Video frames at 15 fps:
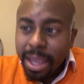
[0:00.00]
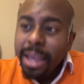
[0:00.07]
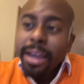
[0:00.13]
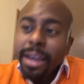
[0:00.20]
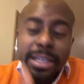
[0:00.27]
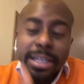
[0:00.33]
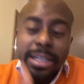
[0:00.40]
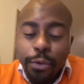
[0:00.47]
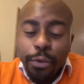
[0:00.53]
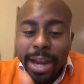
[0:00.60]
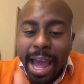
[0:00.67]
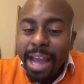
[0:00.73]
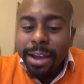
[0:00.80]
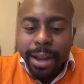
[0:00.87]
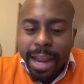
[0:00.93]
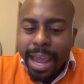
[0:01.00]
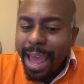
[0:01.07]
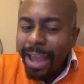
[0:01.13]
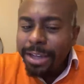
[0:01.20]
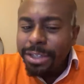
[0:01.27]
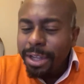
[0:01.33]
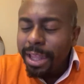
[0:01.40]
because if we're not going to
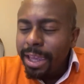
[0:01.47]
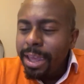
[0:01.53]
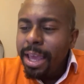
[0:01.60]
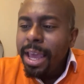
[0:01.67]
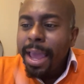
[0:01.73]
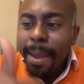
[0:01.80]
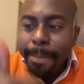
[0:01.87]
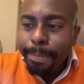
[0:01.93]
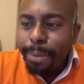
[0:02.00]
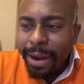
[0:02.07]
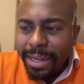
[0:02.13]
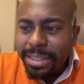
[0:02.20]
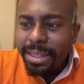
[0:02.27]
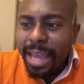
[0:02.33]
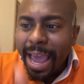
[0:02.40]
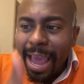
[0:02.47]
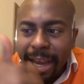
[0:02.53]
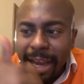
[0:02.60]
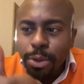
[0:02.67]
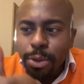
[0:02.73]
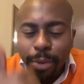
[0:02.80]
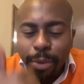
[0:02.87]
actually embrace
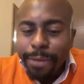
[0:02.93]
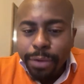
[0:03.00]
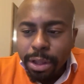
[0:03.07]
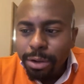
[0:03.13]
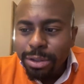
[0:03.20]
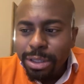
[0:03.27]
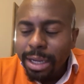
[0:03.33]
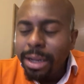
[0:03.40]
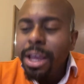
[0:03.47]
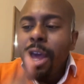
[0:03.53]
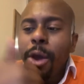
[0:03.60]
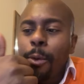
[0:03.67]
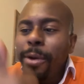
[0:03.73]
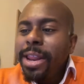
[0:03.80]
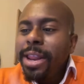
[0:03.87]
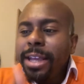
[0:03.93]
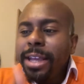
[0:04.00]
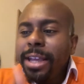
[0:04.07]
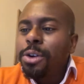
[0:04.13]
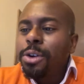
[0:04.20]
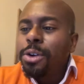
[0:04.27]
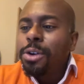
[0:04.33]
actual revolution, we need
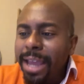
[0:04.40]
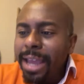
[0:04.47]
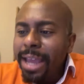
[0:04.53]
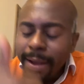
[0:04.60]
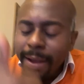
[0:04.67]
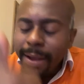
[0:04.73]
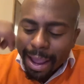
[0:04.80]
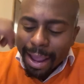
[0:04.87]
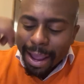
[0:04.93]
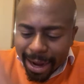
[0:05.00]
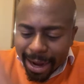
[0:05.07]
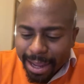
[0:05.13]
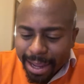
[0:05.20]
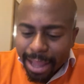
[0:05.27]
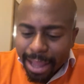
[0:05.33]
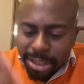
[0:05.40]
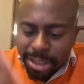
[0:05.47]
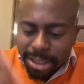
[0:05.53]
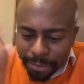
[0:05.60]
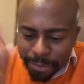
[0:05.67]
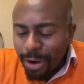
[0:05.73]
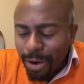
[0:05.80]
to create an
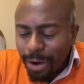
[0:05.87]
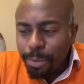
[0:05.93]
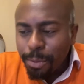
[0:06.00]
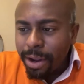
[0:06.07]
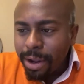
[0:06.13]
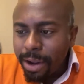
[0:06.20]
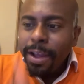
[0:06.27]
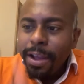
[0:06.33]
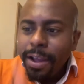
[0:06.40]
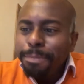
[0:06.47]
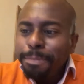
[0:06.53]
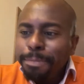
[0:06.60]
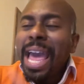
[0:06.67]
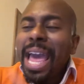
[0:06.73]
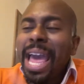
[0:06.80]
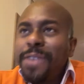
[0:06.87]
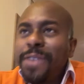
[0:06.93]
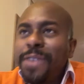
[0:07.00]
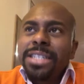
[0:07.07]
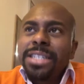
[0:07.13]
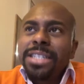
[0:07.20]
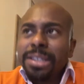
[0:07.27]
ideology, a framework of black
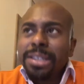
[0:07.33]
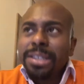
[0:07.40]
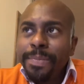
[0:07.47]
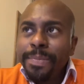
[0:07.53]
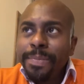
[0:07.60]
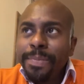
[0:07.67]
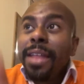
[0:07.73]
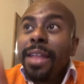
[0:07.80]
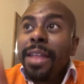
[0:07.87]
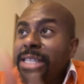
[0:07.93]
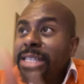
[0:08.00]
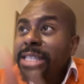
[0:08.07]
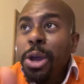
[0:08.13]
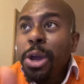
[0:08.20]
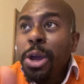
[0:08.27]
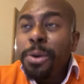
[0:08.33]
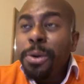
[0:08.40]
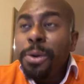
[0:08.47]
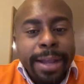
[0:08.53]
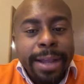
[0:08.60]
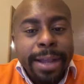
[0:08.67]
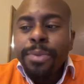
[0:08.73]
fascism. That's the only
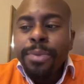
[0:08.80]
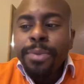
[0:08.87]
way.